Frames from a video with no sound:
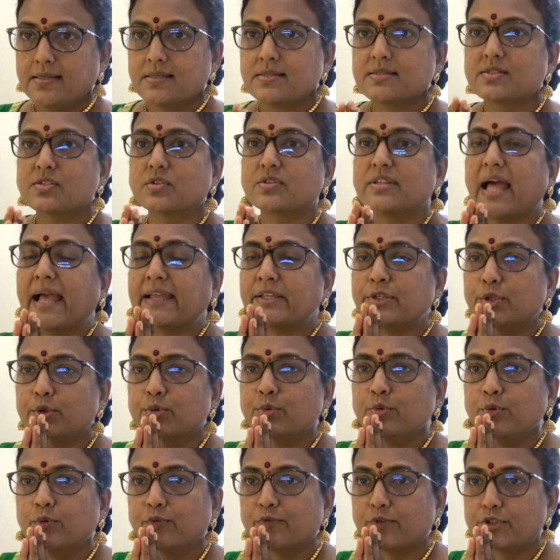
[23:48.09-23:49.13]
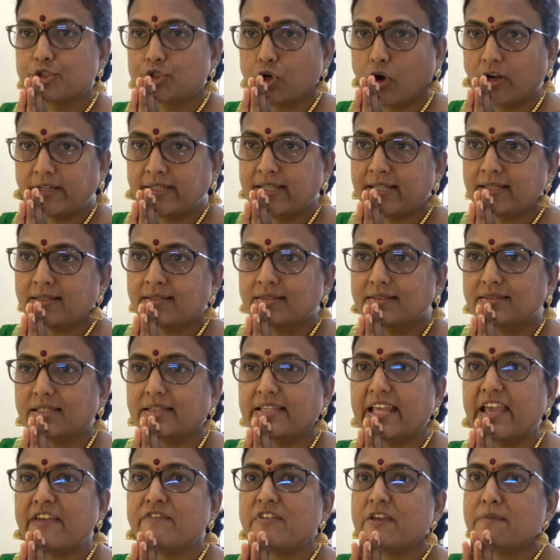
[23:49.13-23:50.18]
So thank you for joining the
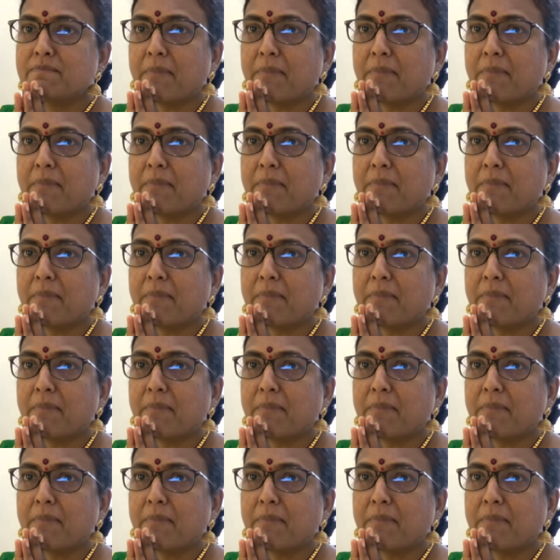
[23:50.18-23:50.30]
Devi